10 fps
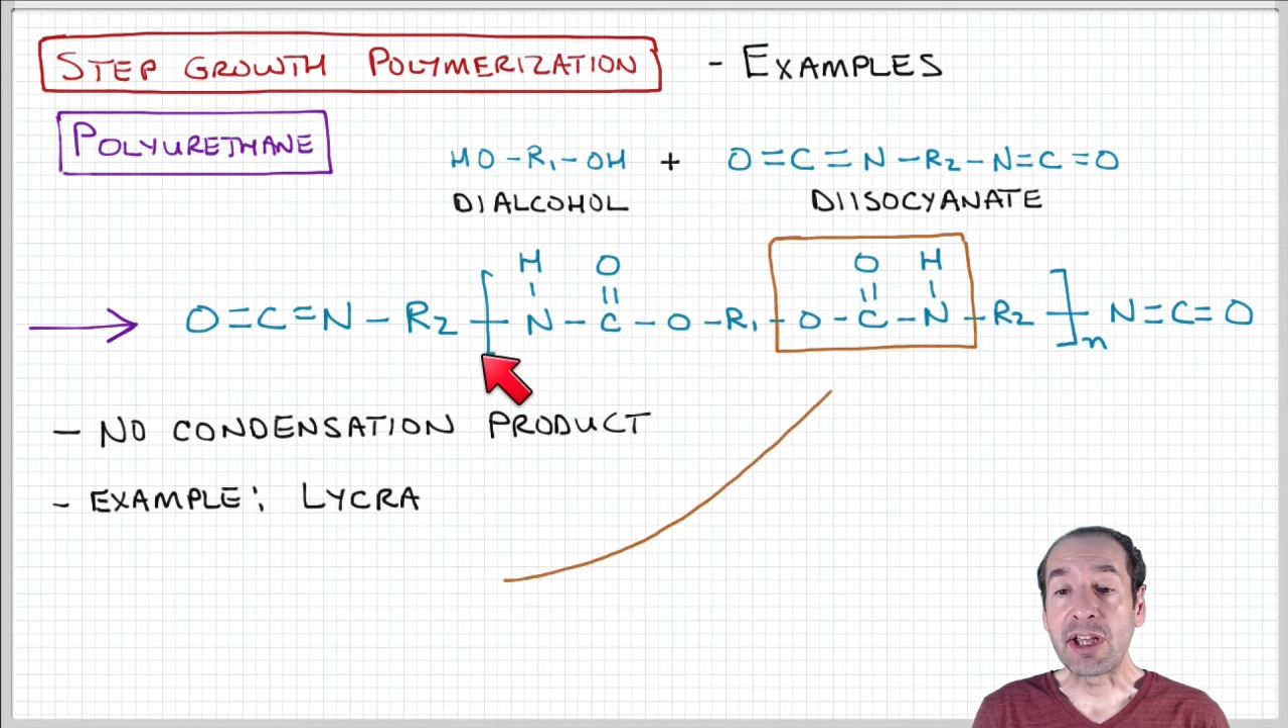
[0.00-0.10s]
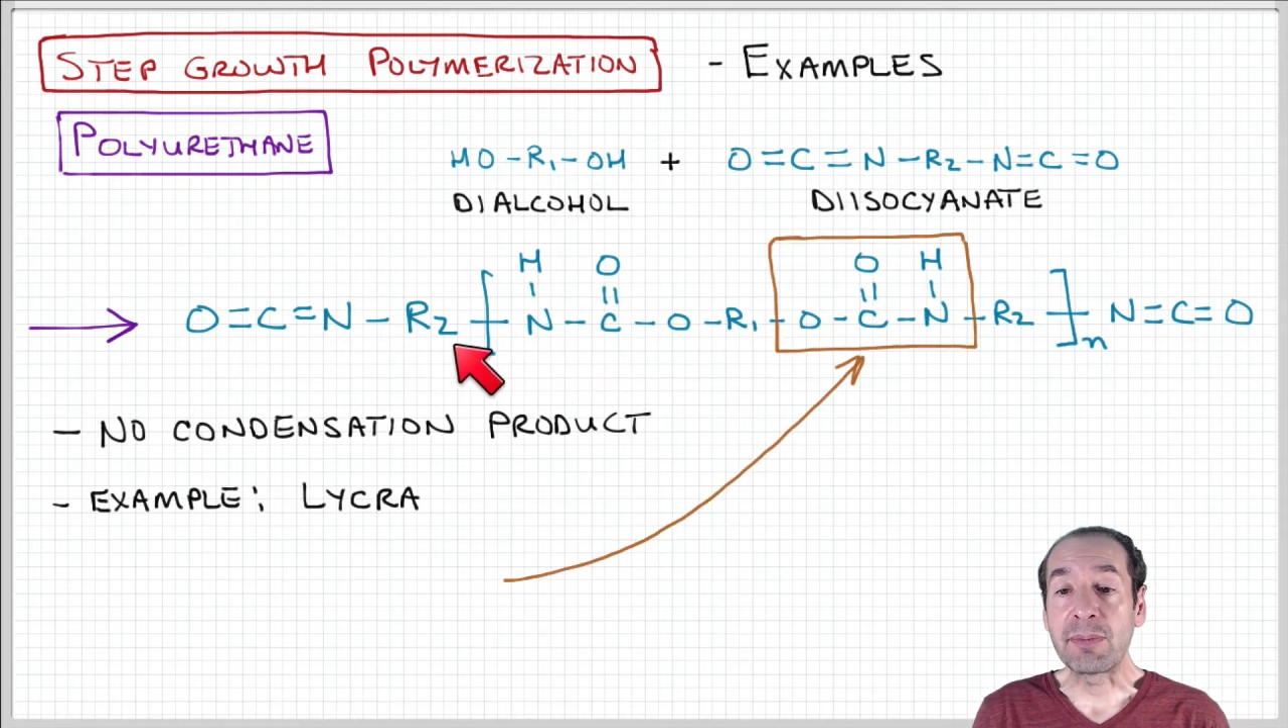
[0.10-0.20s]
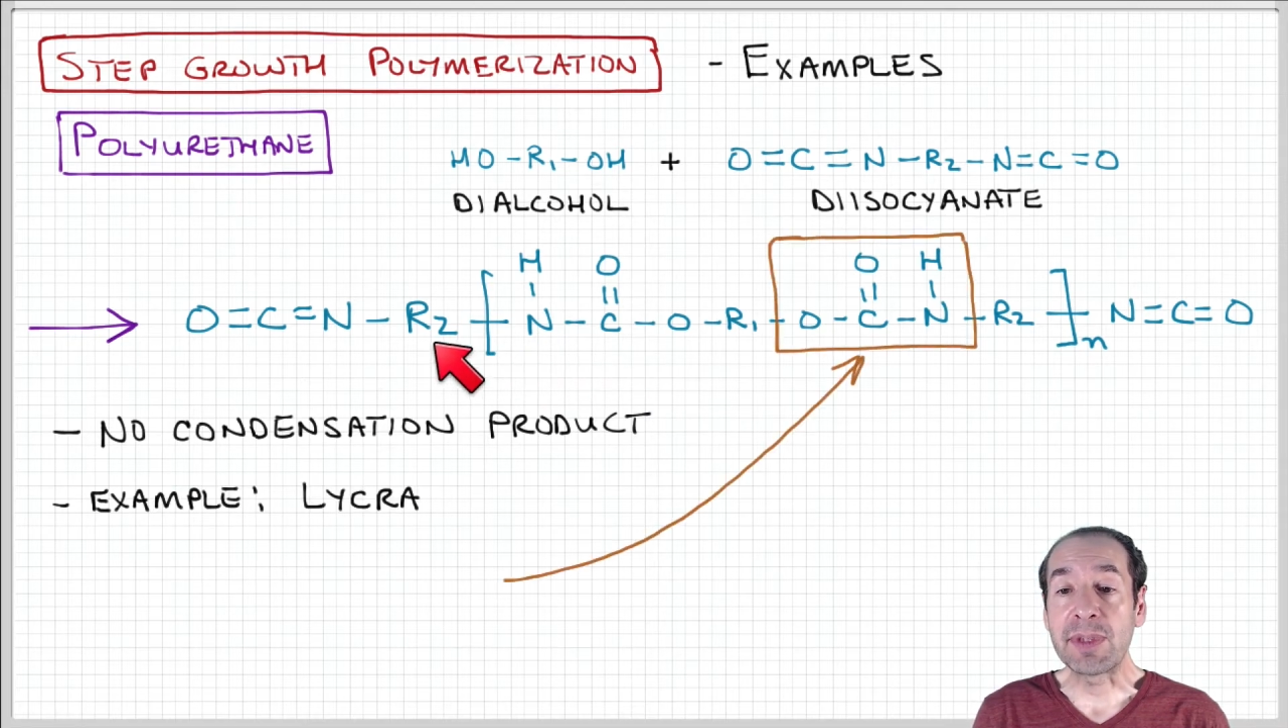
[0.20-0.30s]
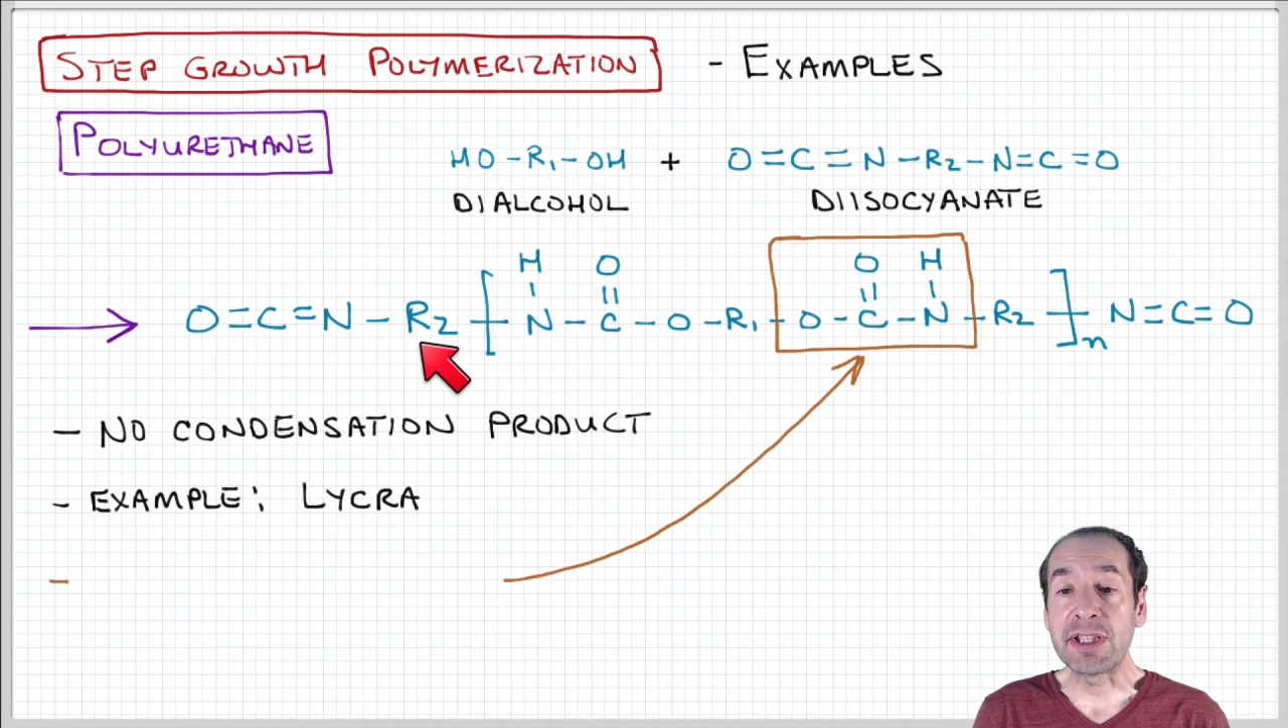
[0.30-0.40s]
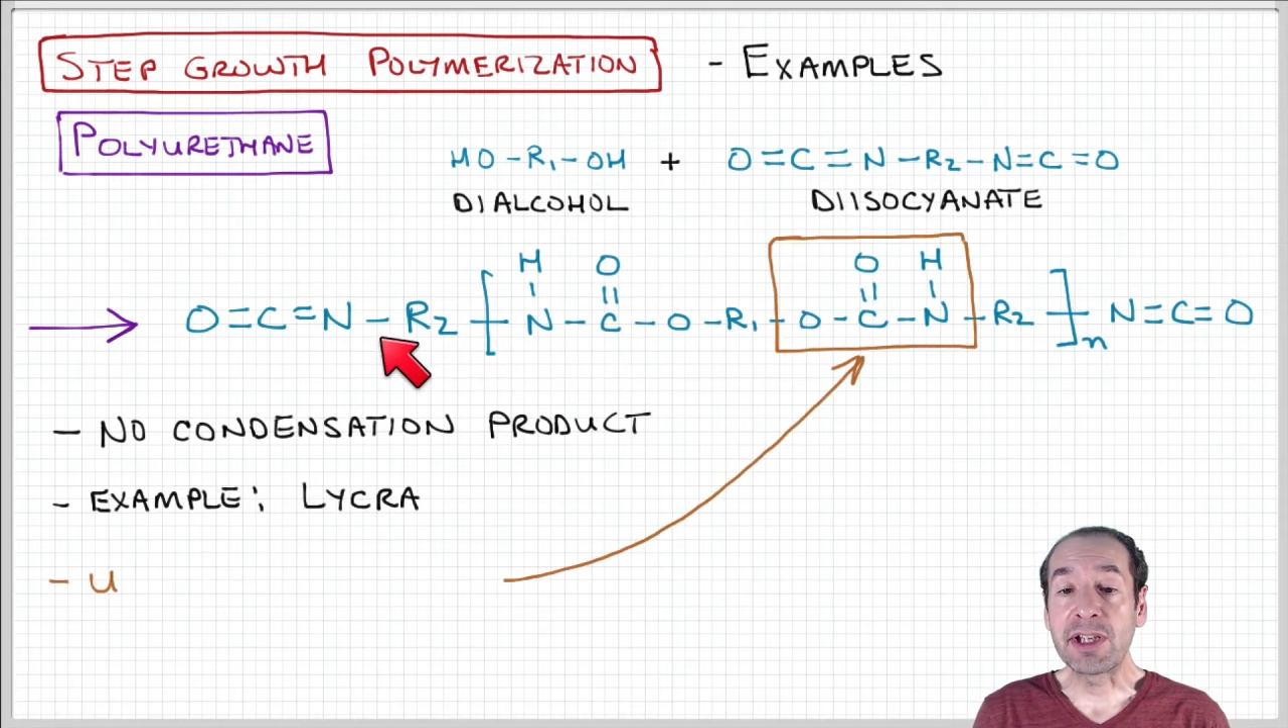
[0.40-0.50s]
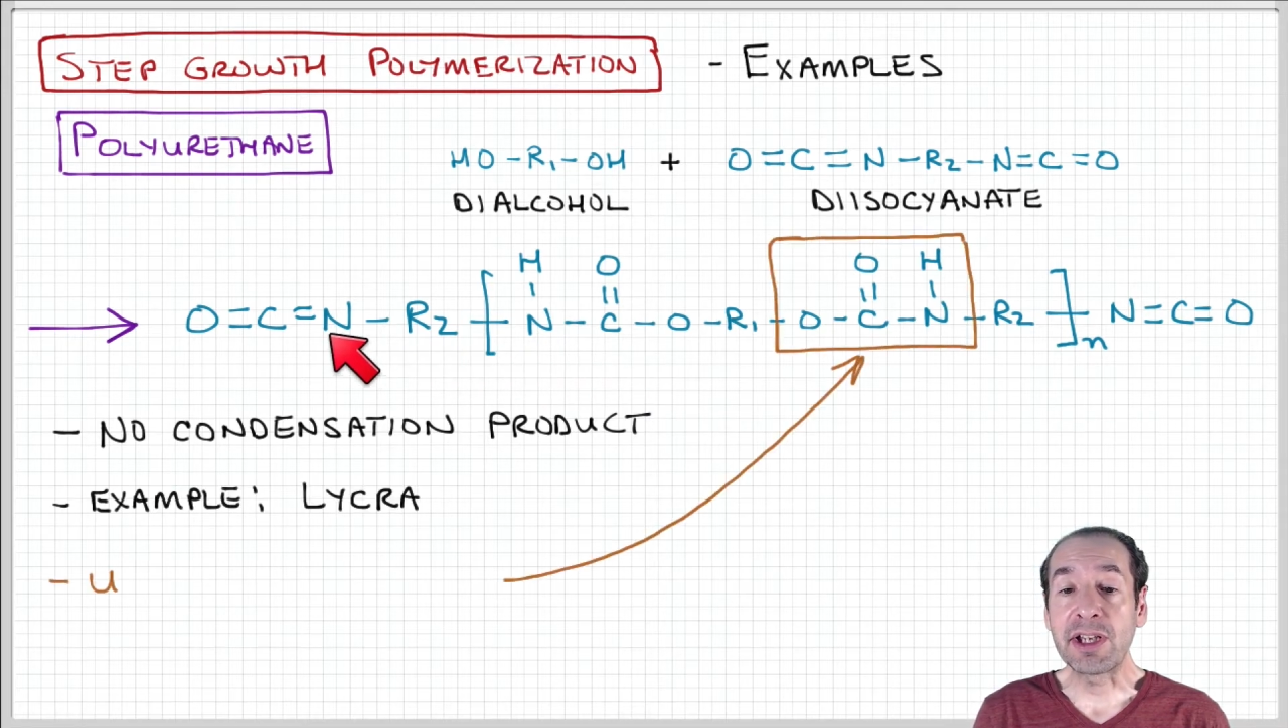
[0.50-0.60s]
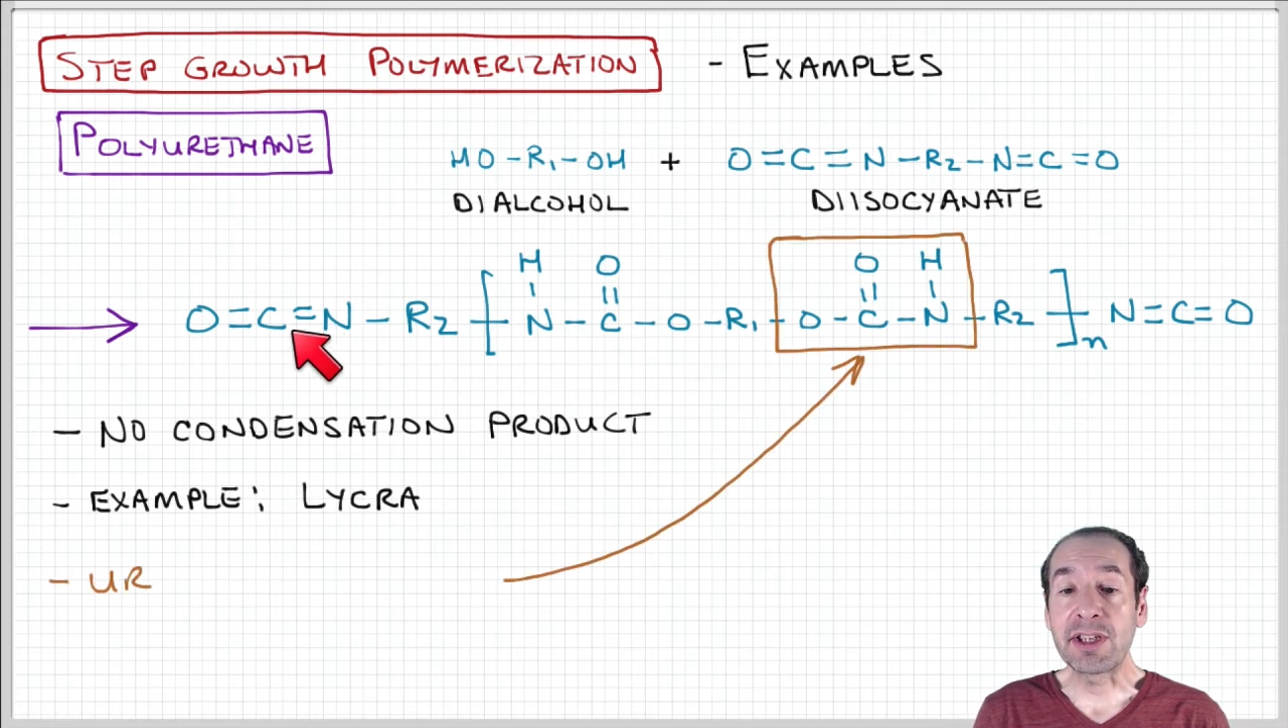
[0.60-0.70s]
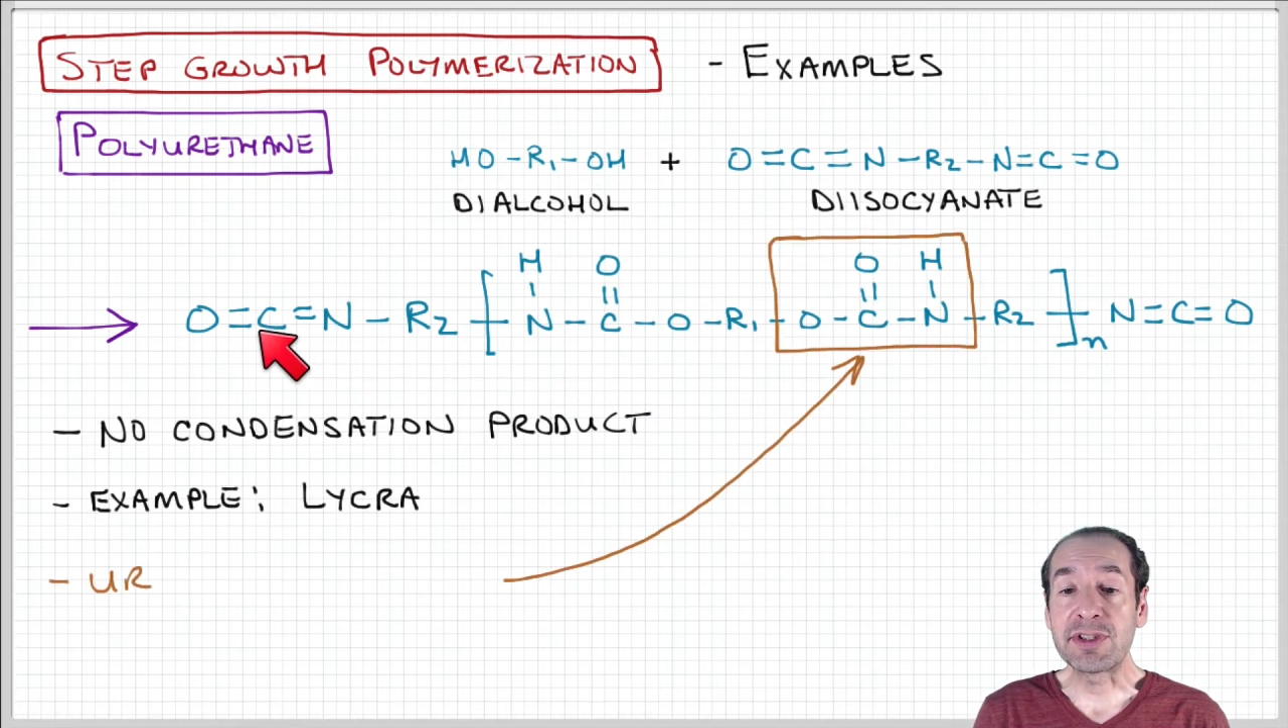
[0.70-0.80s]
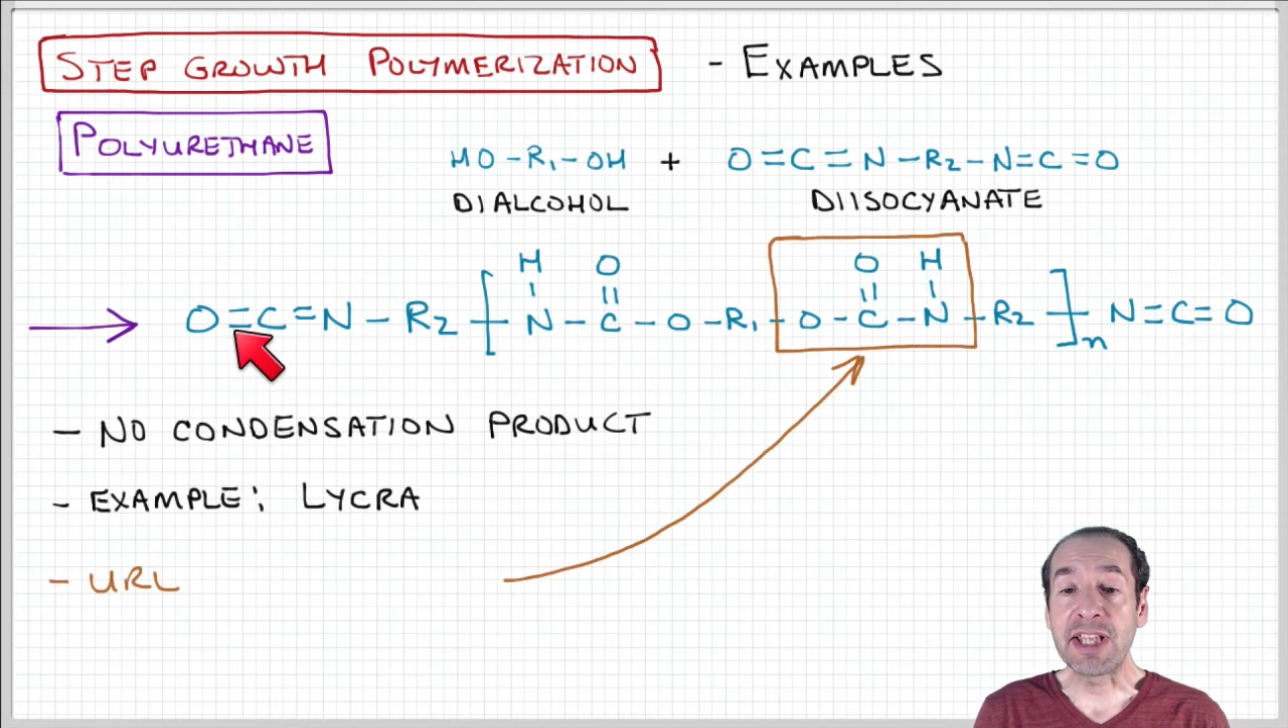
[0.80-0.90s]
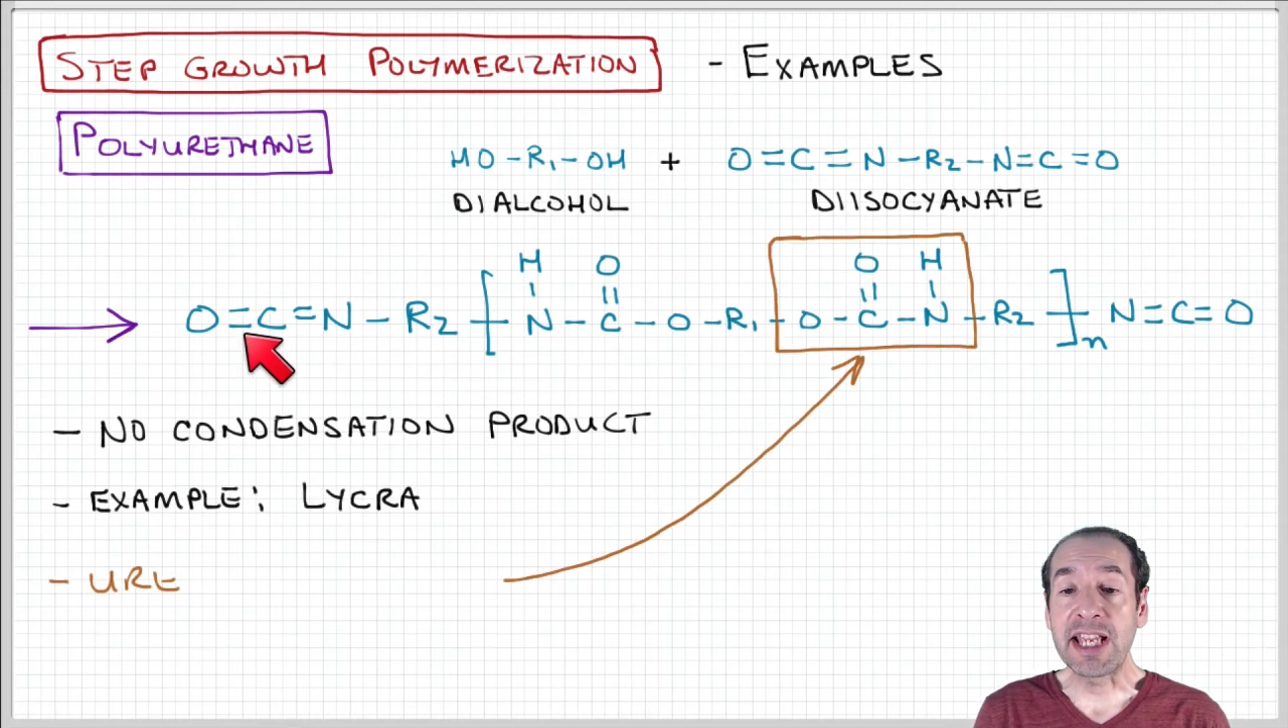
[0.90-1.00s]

because they